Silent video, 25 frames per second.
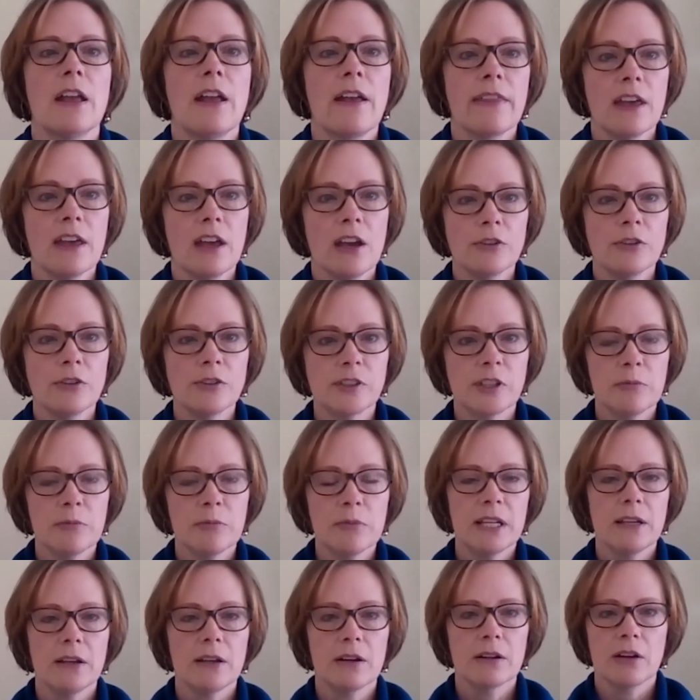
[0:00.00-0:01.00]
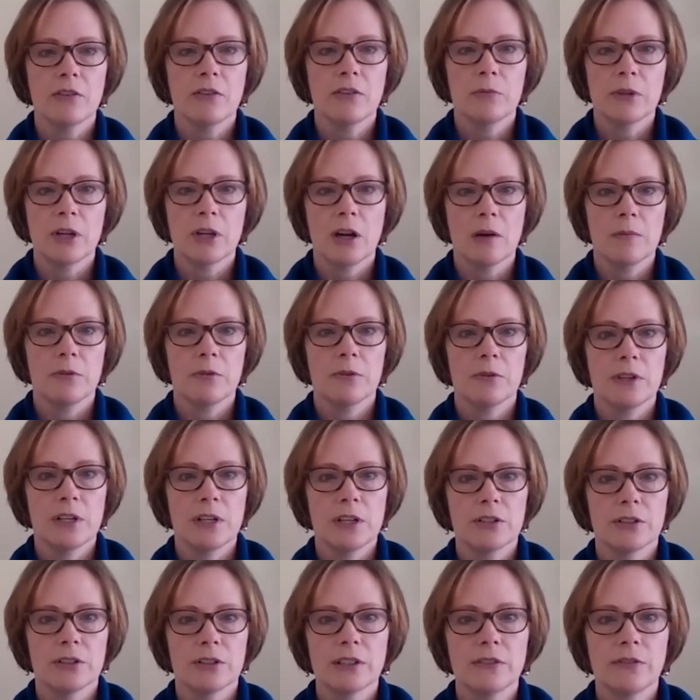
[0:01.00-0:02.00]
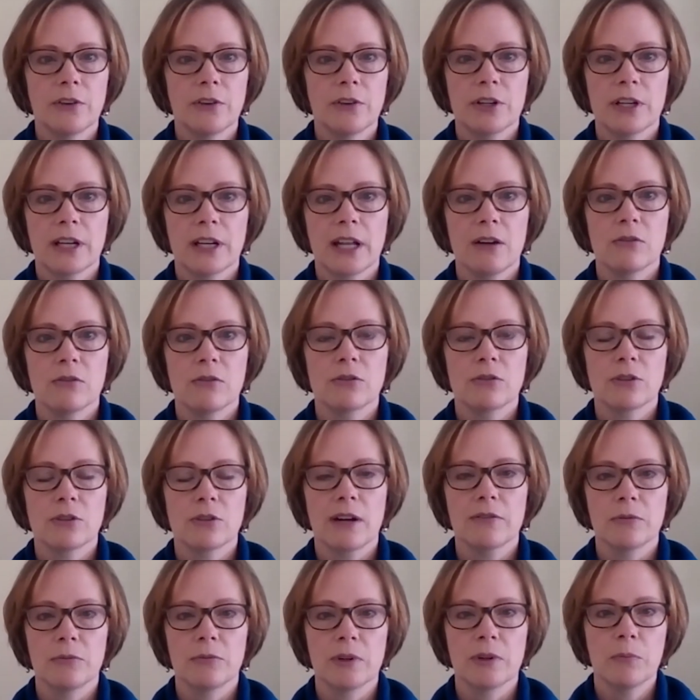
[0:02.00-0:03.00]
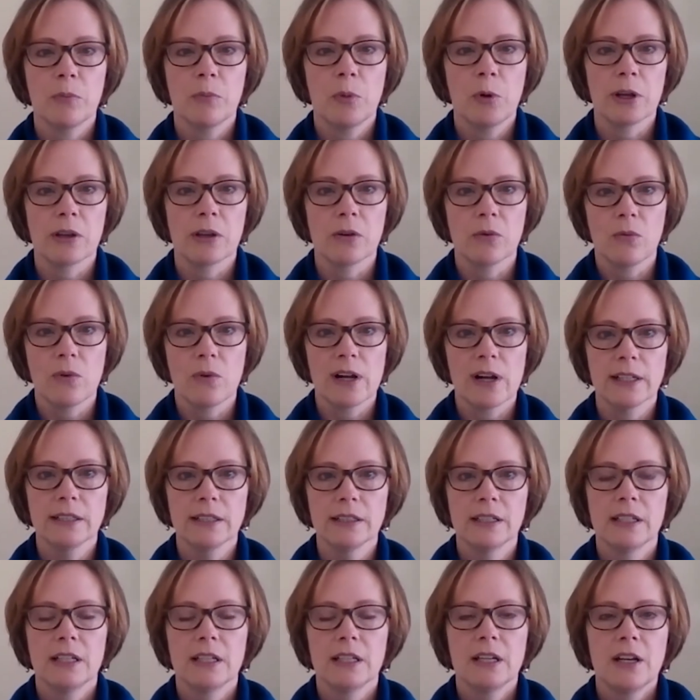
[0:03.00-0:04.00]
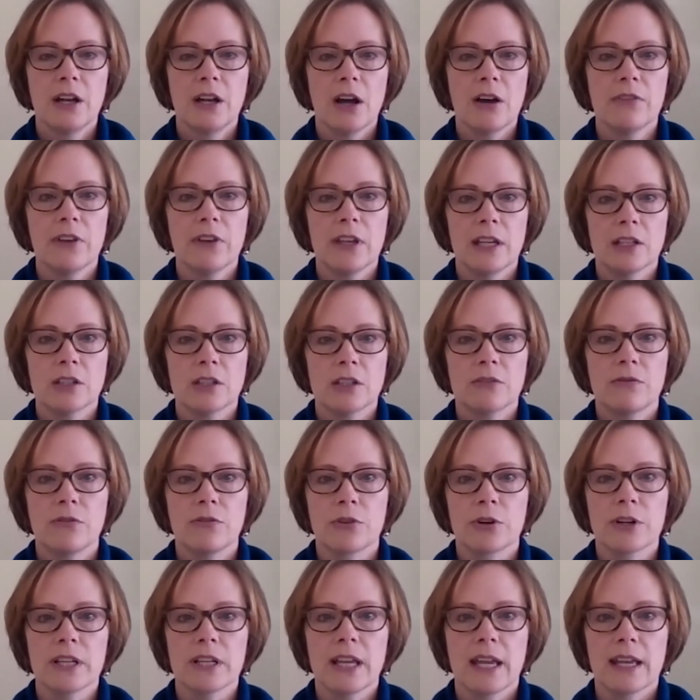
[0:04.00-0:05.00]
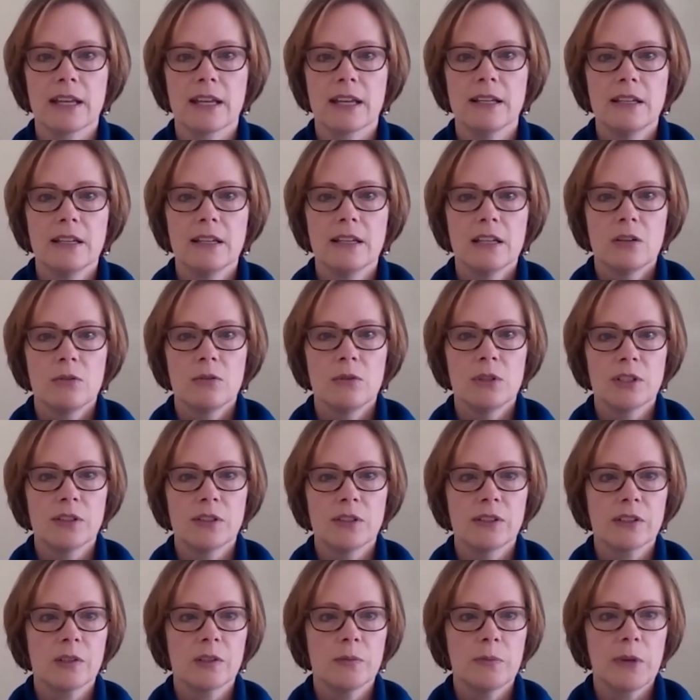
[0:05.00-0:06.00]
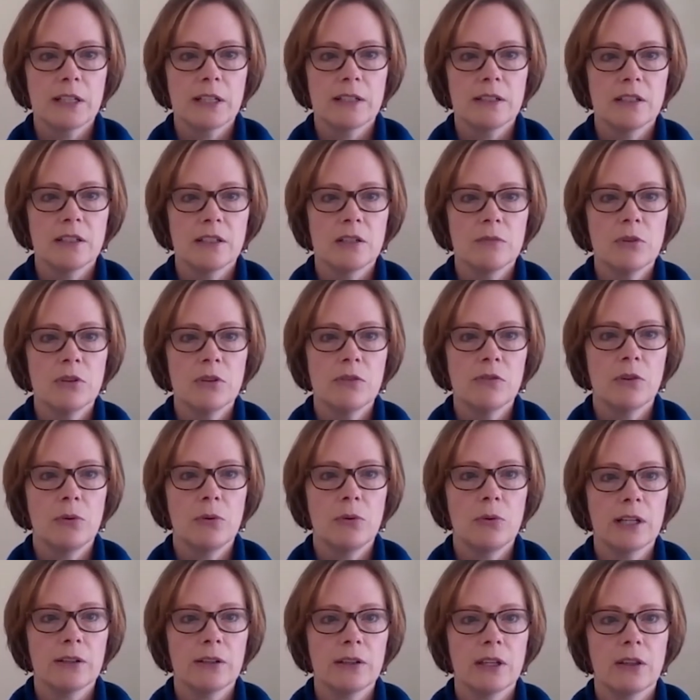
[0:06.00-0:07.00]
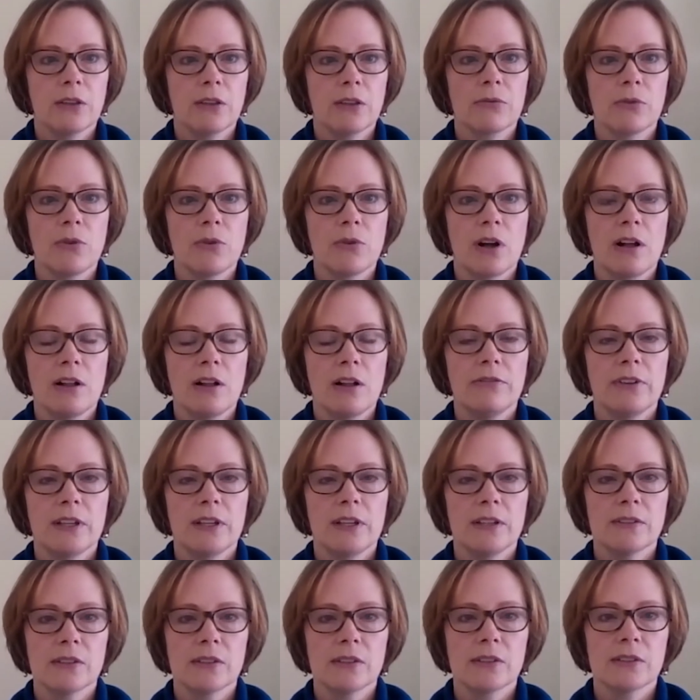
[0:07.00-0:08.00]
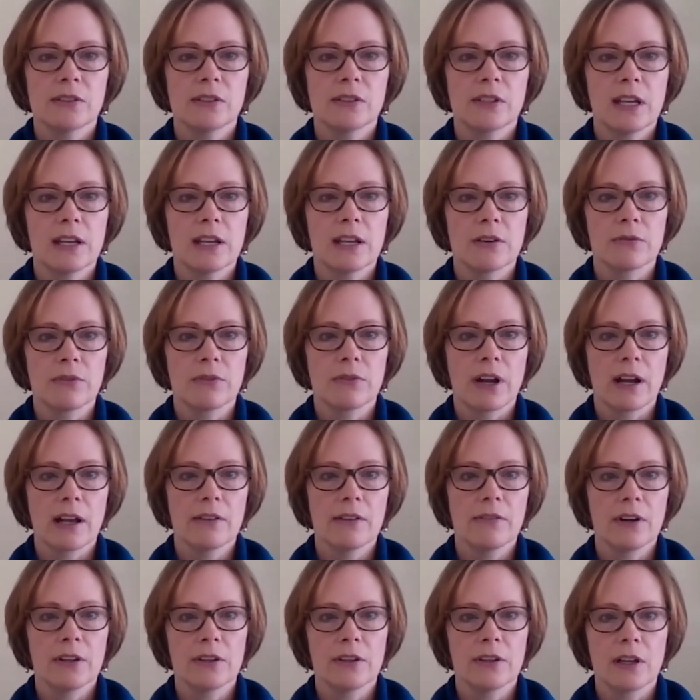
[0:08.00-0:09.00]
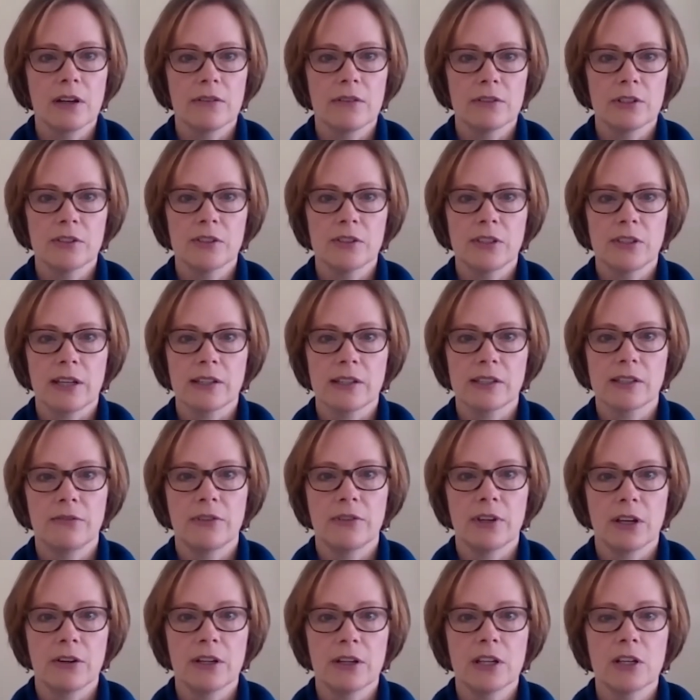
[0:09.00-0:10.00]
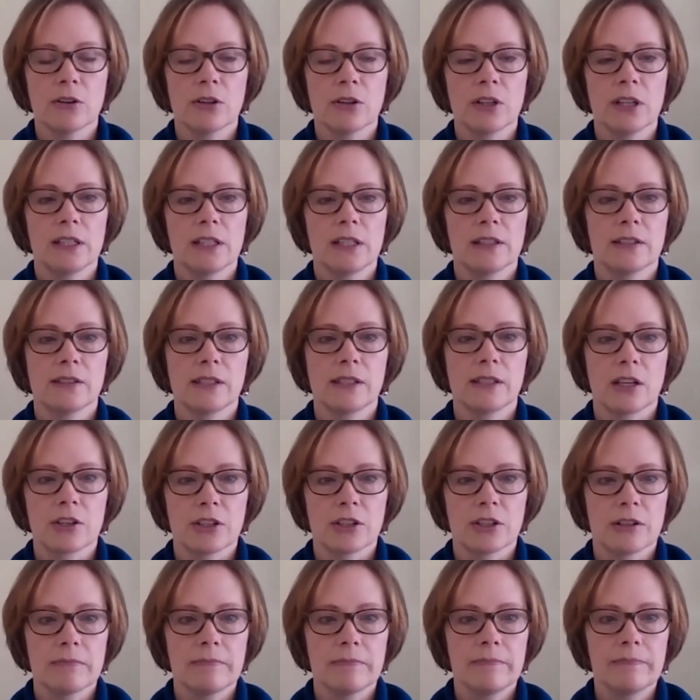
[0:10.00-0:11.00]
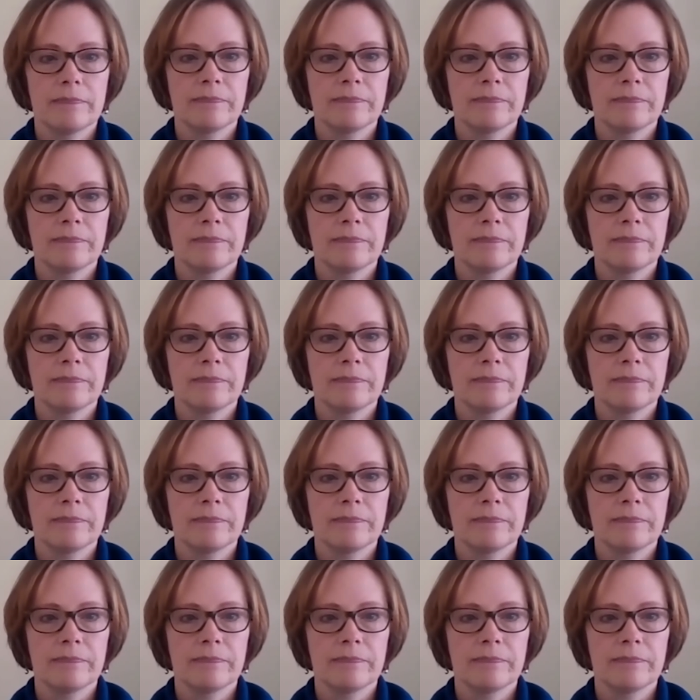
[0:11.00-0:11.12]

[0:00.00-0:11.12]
The House Committee on Government Operations voted out Draft 1.1 of H48, which is expected to move quickly through all phases and arrive on the governor's desk very early in the session.